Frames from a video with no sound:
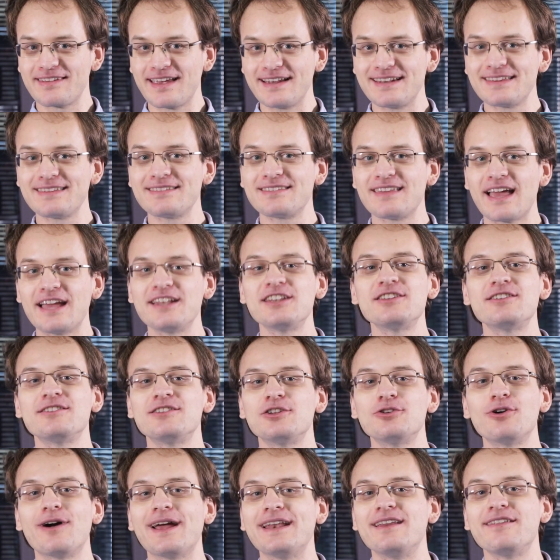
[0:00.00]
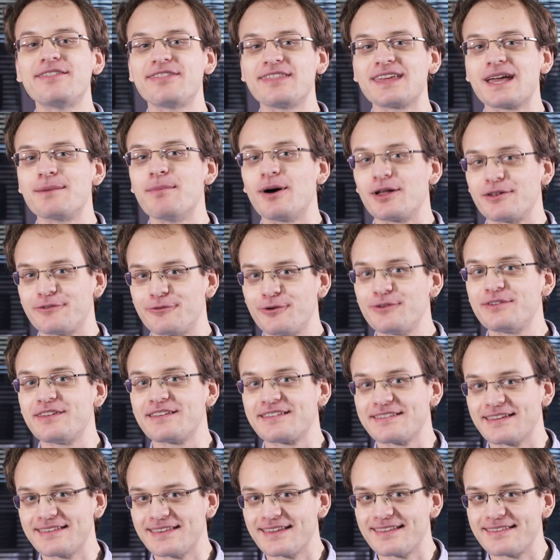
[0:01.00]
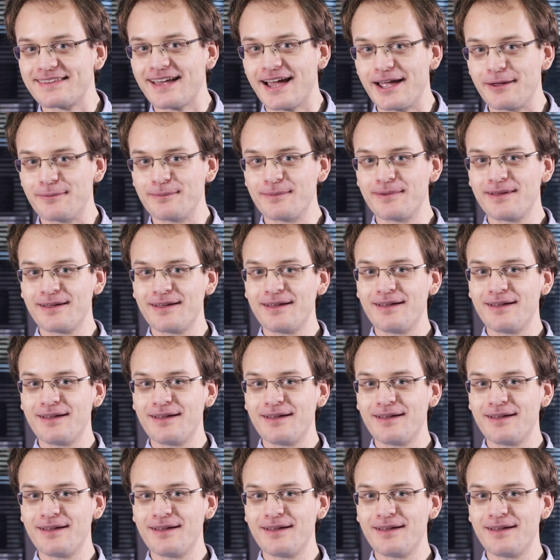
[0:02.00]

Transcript: I didn't know anything about physics at the time.